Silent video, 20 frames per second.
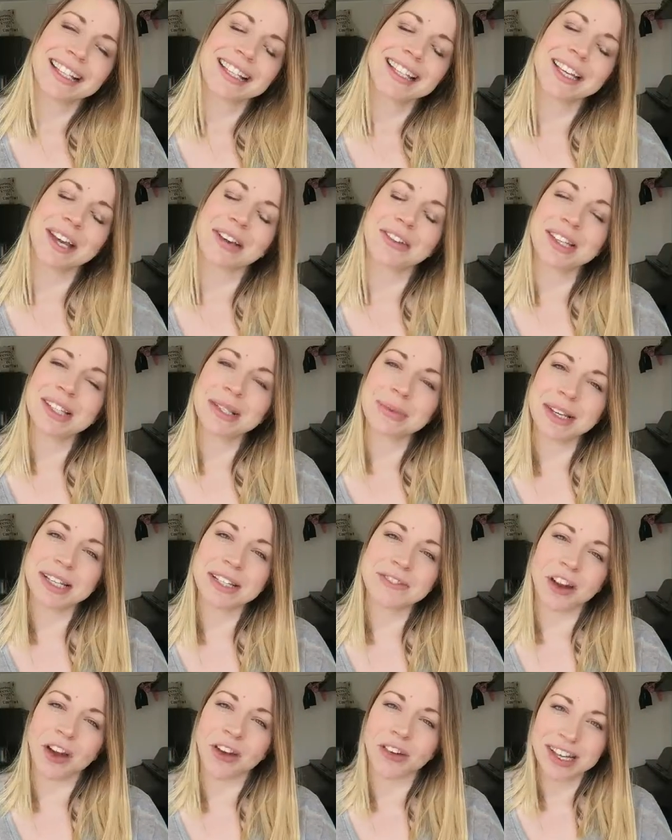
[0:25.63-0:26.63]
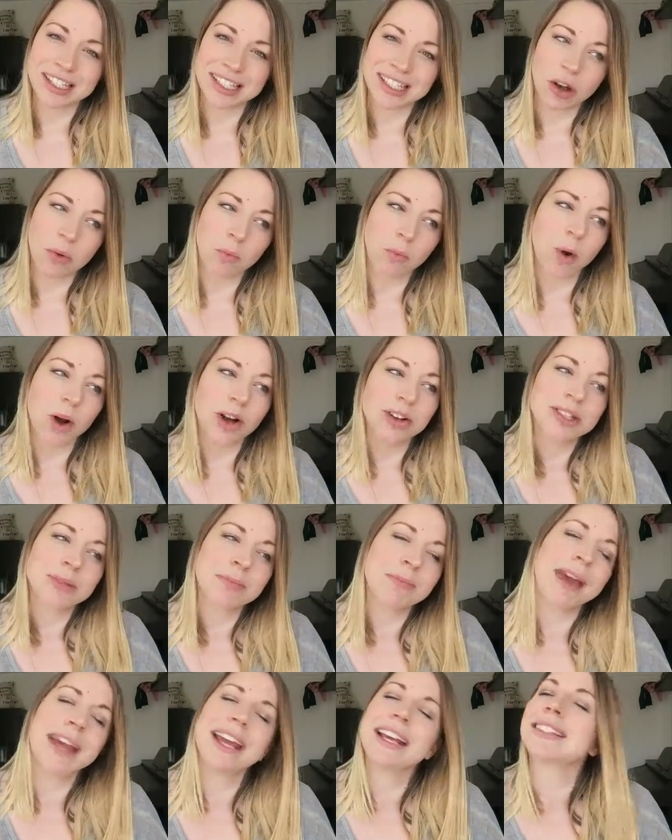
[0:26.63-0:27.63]
So this week's vlog is what
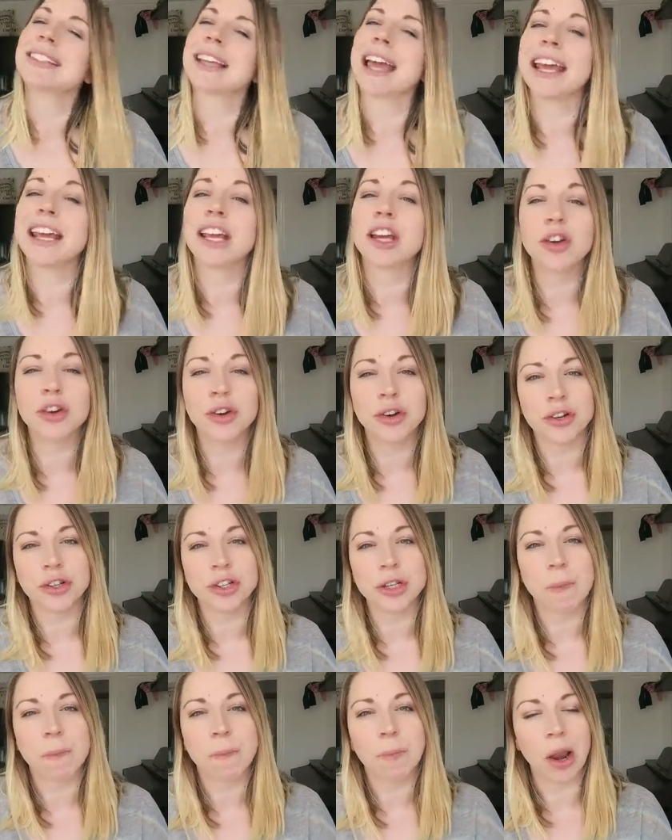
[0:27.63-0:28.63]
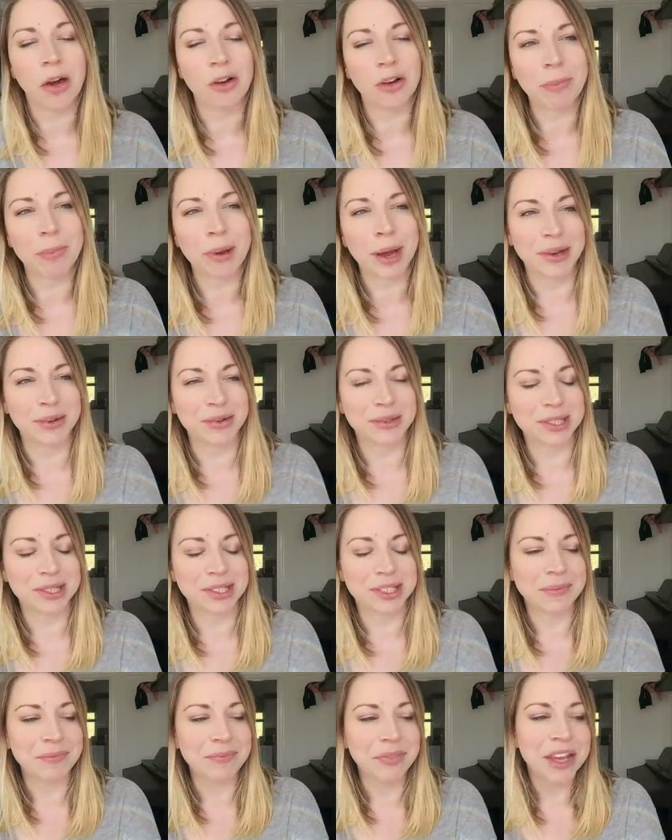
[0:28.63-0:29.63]
makes a good blog post.